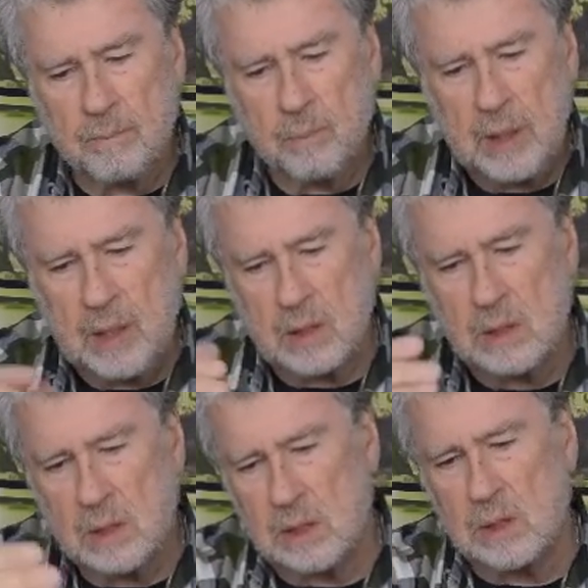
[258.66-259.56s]

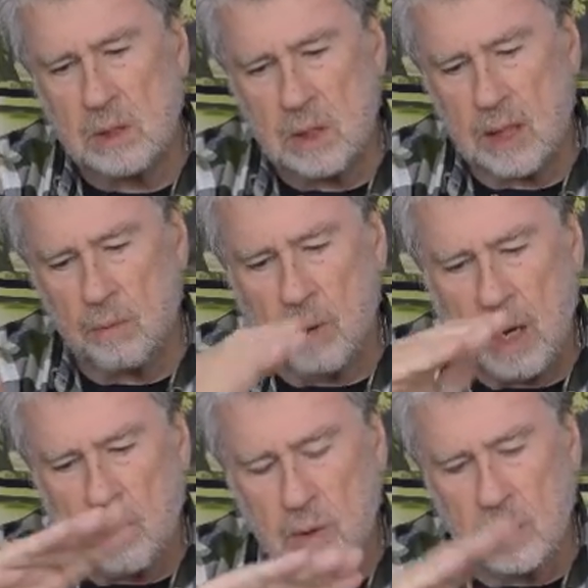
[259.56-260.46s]
because this is a
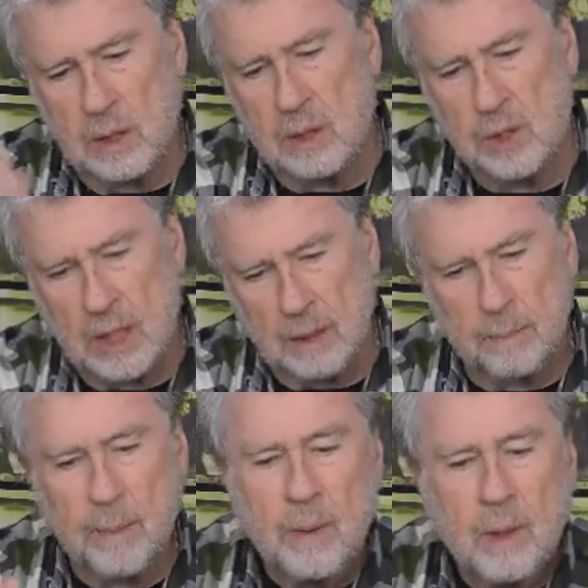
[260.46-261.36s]
rounded
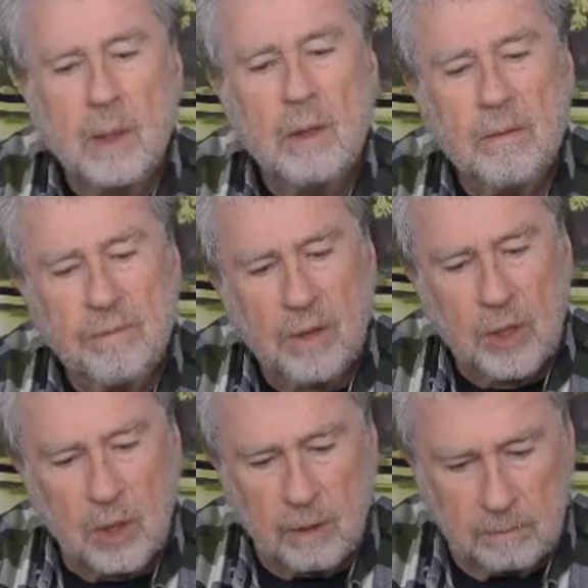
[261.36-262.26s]
shape
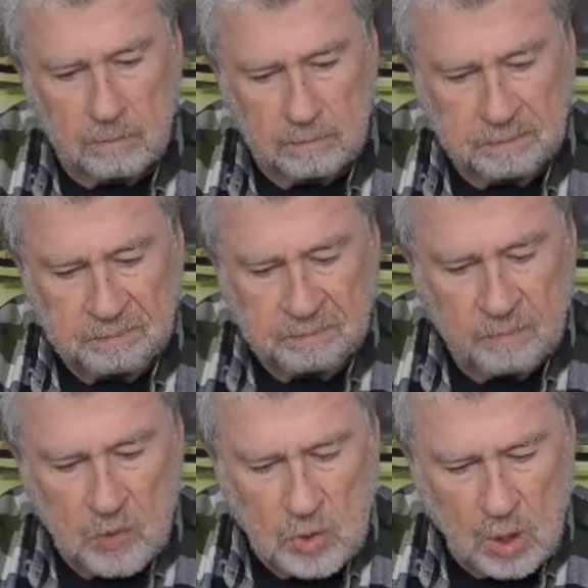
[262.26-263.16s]
figure.
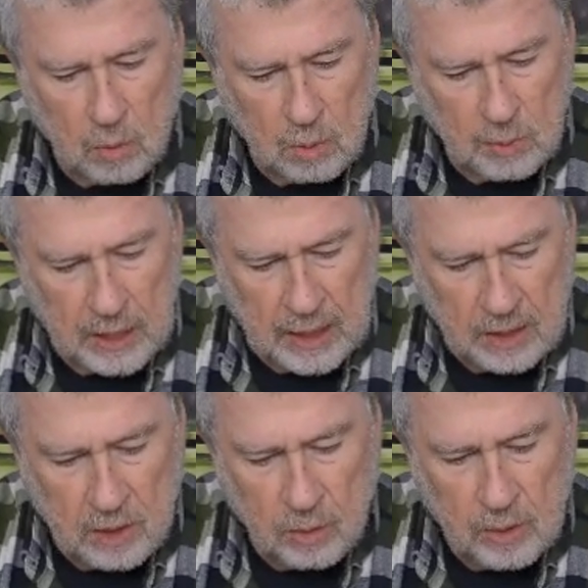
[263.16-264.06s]
So what we can
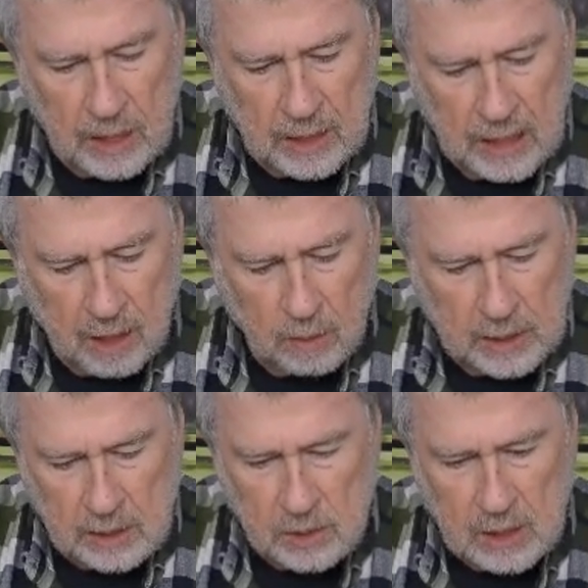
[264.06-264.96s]
do then now
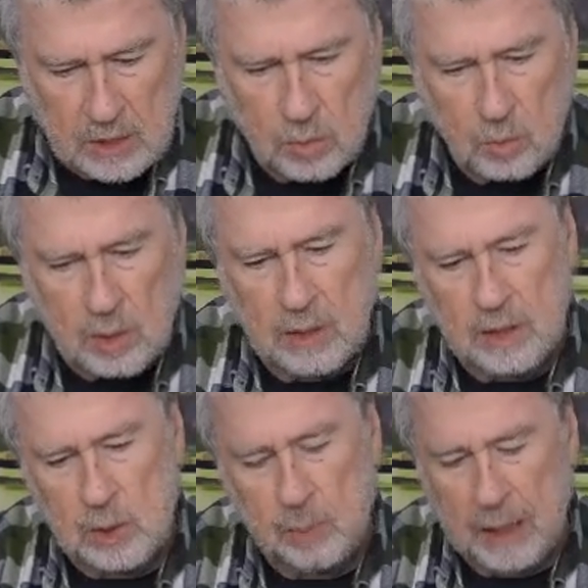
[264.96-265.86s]
is we'll
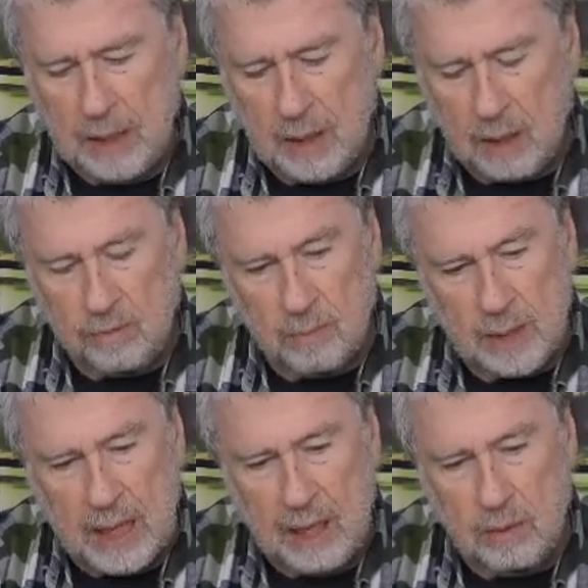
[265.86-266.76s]
expand out from
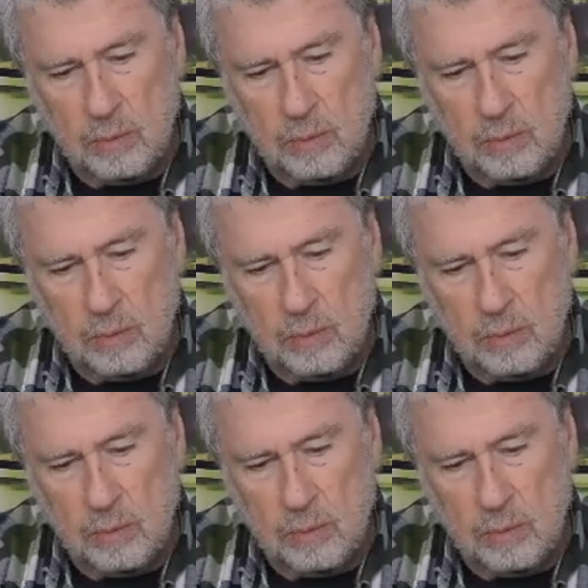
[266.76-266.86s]
that.